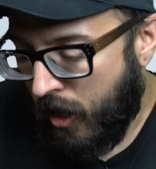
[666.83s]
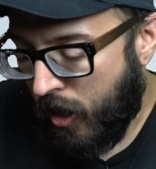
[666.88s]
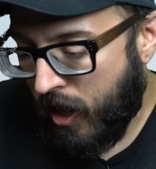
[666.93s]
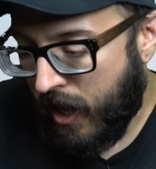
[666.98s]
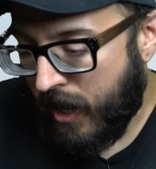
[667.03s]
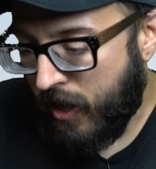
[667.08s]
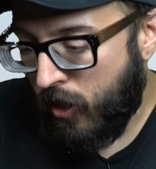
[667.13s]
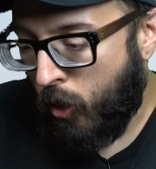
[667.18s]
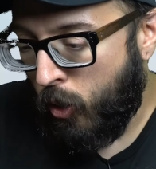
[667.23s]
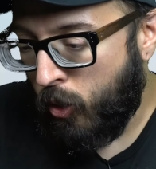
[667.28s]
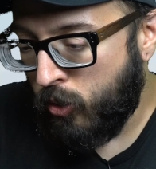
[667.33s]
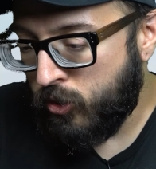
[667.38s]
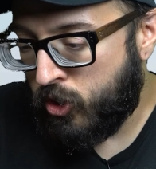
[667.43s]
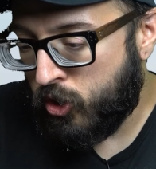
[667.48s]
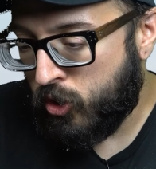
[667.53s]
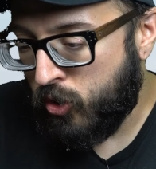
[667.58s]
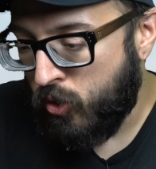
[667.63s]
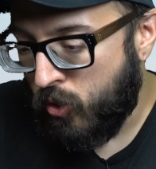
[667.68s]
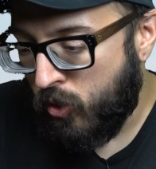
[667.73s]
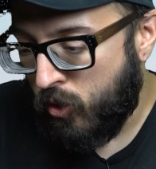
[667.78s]
All right, old
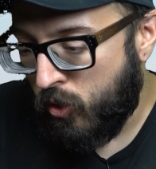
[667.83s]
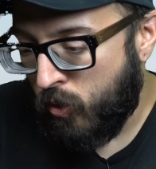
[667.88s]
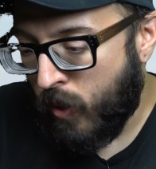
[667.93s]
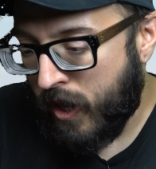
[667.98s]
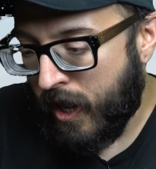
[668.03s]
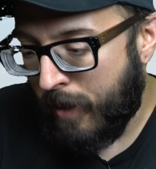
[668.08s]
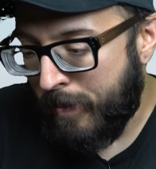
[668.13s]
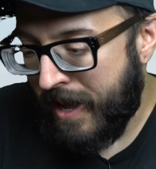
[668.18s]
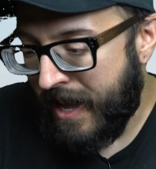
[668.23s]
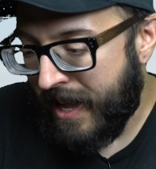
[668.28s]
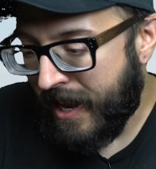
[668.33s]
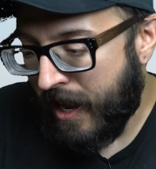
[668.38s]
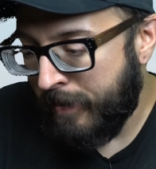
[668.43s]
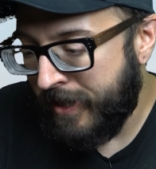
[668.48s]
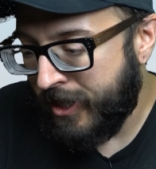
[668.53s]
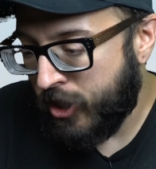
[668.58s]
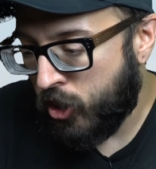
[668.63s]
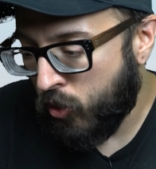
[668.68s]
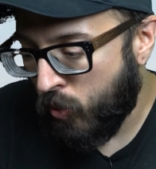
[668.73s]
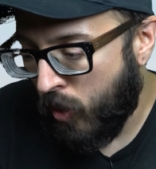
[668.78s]
school. What up, man? I'm
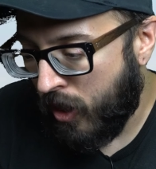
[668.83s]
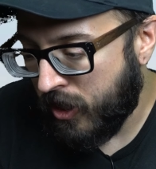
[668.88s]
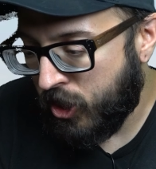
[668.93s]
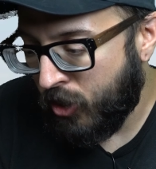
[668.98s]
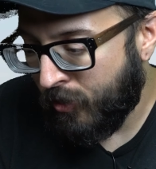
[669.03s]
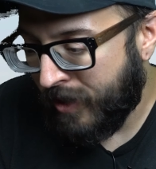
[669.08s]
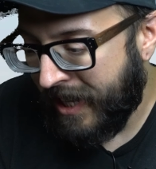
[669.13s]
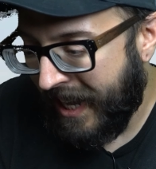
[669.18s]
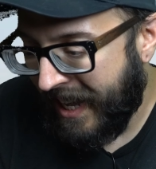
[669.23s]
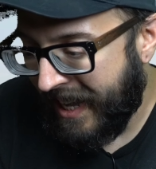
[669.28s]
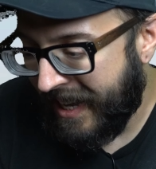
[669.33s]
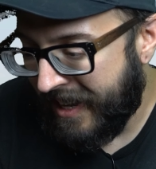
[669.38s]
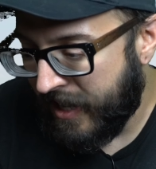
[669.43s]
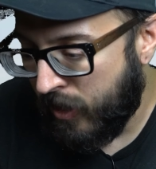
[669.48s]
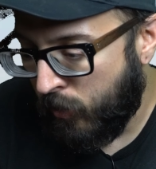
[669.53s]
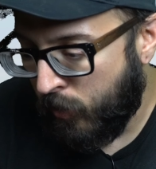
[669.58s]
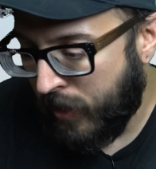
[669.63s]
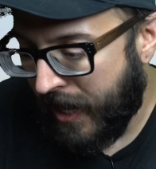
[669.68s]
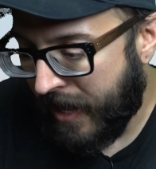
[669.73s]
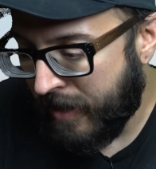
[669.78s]
in Toronto,
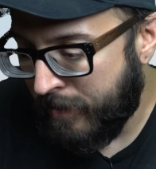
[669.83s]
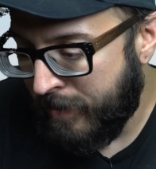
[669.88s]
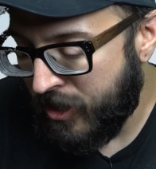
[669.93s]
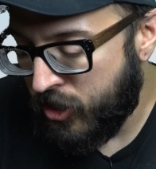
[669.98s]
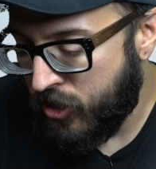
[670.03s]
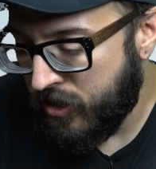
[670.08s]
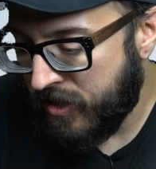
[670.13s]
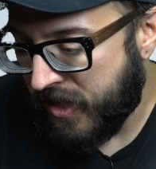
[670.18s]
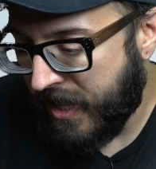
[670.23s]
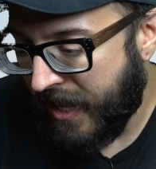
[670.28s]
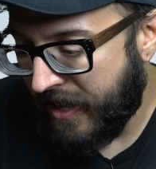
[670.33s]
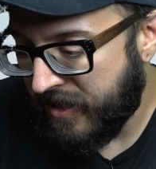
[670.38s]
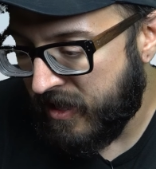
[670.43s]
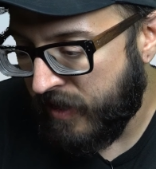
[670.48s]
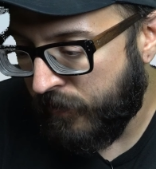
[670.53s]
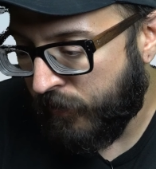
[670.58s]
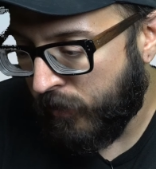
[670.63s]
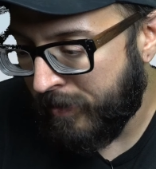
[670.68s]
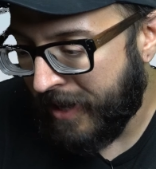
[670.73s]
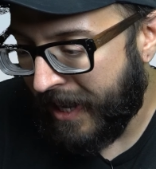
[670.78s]
Canada. We had emissions
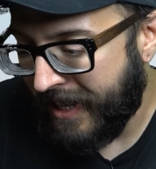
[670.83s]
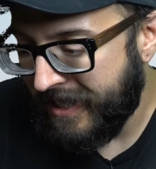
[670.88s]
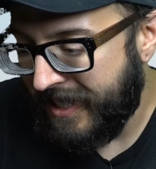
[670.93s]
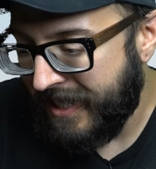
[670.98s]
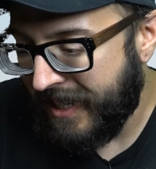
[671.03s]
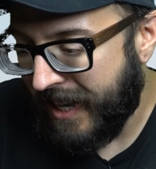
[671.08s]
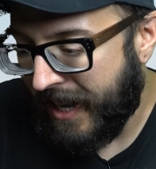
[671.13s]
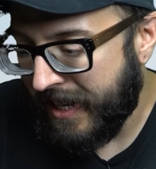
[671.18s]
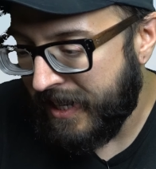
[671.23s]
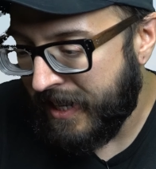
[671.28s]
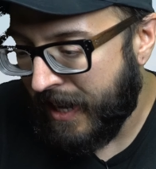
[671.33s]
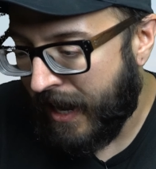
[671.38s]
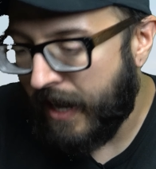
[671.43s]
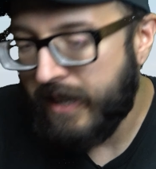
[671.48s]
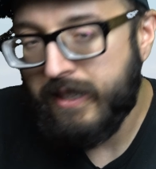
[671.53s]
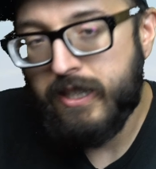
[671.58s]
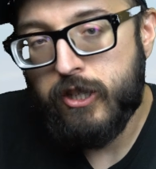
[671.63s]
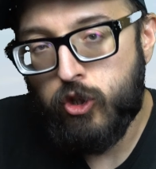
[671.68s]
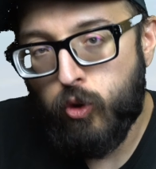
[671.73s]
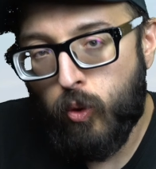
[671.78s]
testing from
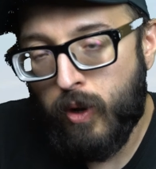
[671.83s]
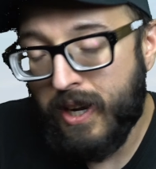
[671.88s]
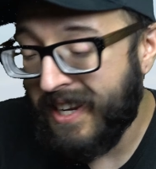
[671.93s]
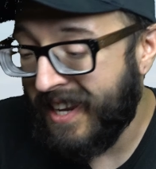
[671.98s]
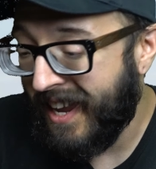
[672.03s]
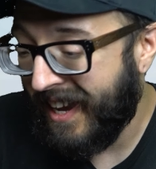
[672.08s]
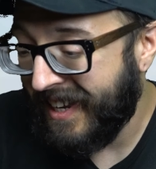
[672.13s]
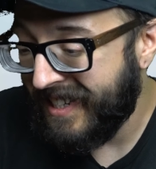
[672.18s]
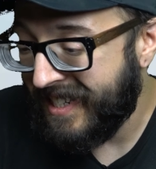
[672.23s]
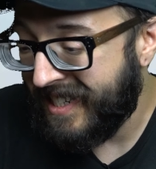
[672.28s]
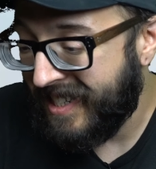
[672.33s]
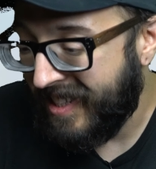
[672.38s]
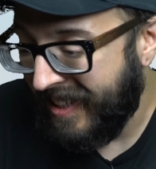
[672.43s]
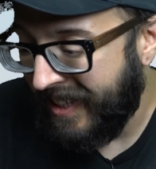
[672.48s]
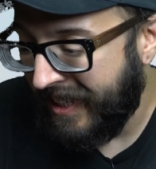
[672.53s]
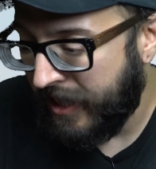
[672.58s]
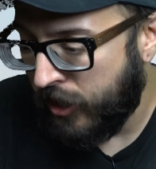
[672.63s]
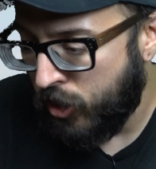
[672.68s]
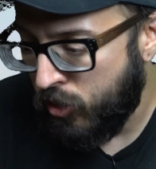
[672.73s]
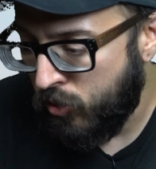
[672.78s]
1999 to
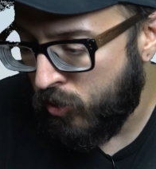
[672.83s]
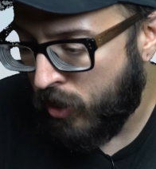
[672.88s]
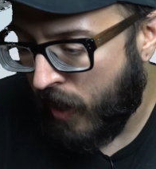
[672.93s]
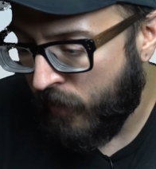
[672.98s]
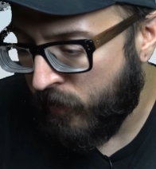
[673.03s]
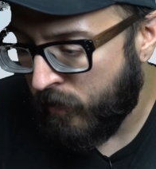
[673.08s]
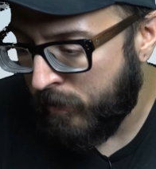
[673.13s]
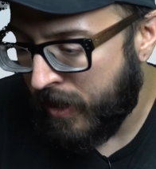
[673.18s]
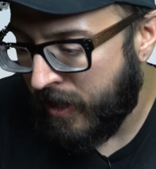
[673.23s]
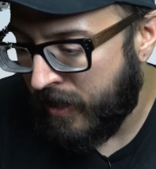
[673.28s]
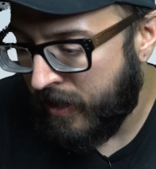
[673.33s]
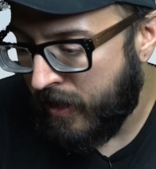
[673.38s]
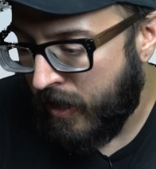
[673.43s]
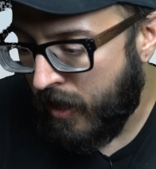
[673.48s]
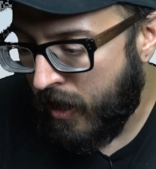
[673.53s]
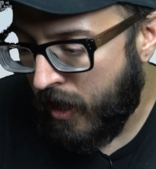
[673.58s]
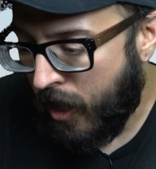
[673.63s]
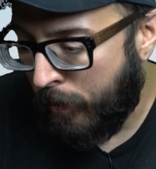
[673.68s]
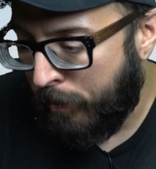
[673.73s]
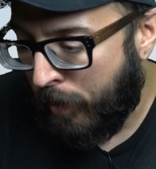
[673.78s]
2019. New government
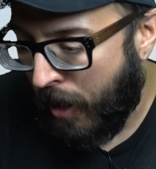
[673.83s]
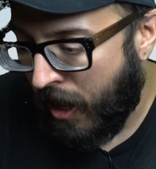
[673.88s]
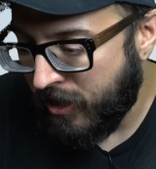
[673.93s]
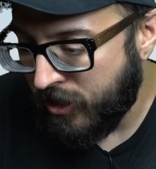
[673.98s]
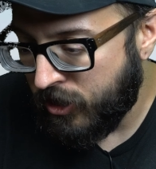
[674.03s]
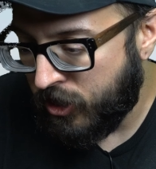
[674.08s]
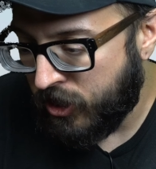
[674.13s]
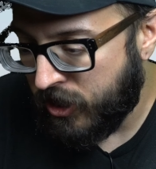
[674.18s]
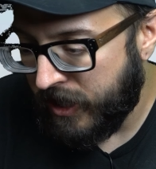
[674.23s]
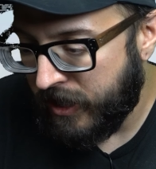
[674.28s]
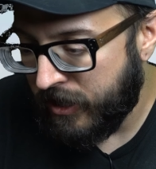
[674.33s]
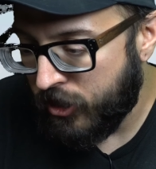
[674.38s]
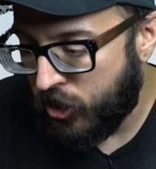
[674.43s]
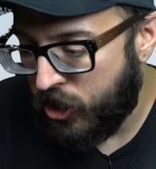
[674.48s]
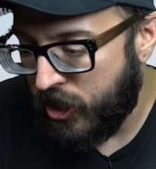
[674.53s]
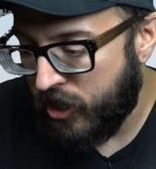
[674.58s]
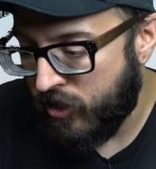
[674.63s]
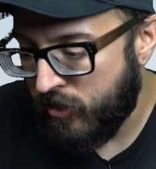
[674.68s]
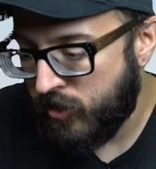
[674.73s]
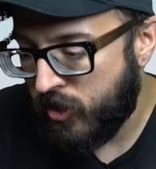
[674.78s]
abolished it.
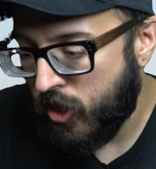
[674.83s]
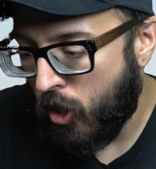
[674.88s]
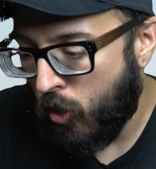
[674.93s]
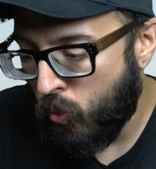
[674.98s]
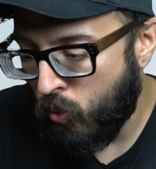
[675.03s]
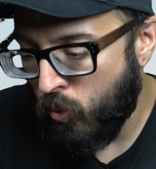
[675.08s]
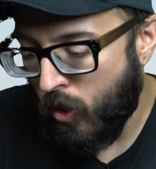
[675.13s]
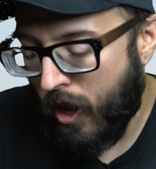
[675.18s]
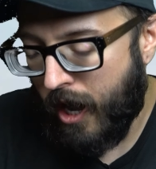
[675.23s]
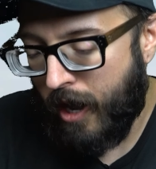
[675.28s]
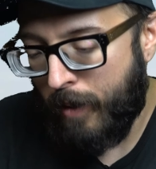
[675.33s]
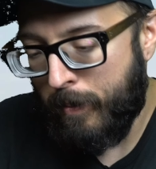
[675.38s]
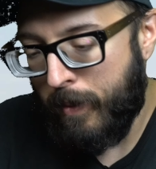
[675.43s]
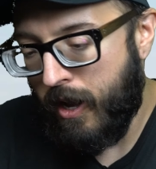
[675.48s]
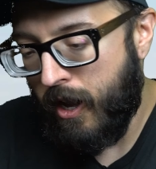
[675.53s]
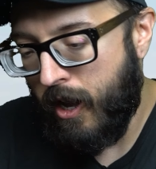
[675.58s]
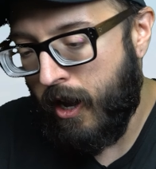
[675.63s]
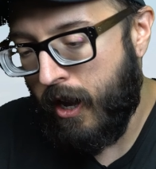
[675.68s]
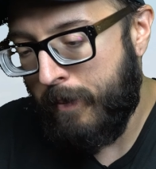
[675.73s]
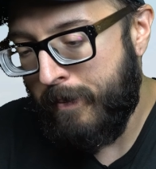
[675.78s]
Cheers, Rob.
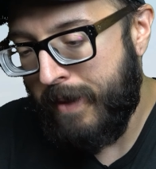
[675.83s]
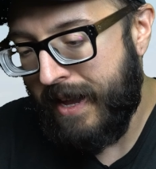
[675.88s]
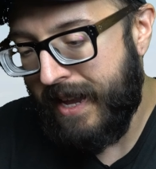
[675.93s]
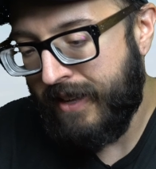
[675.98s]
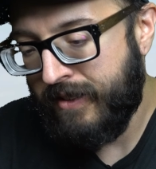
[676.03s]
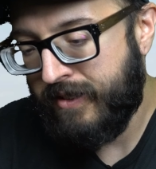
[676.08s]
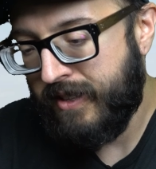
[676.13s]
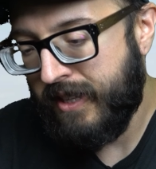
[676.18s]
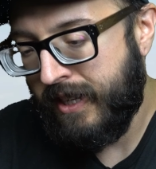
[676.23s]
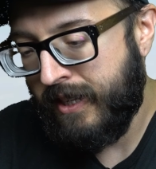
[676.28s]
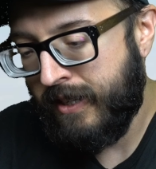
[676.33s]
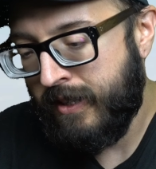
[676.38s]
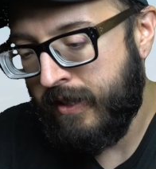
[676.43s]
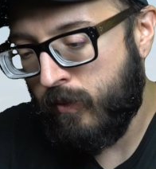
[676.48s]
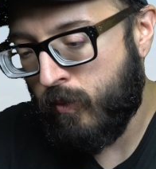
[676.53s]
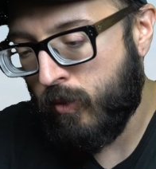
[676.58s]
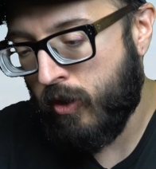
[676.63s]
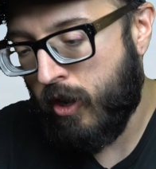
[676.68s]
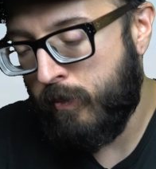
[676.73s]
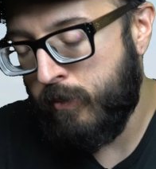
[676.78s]
Amazing.
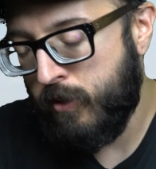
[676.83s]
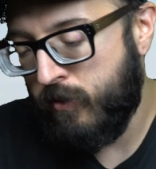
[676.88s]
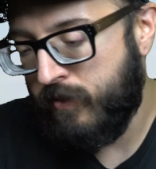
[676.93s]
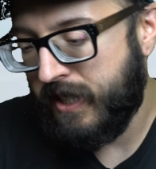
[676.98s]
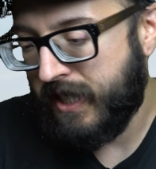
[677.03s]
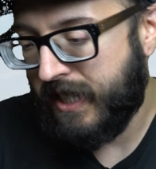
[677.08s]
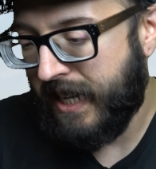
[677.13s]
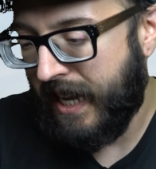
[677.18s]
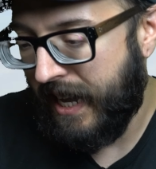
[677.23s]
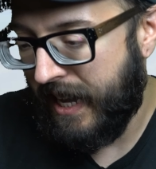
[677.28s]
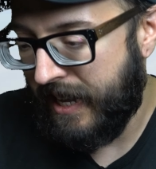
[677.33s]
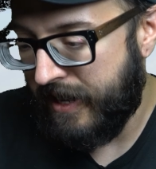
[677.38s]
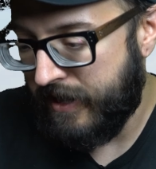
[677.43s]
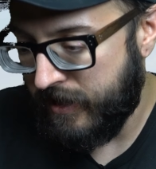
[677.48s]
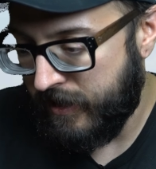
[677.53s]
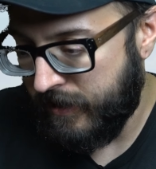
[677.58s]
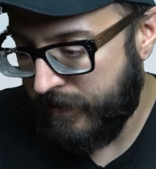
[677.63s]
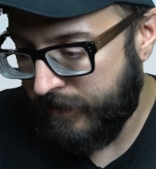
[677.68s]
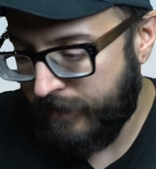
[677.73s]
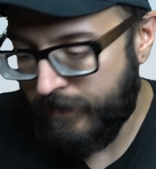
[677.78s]
We're all moving to
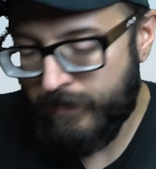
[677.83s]
Canada.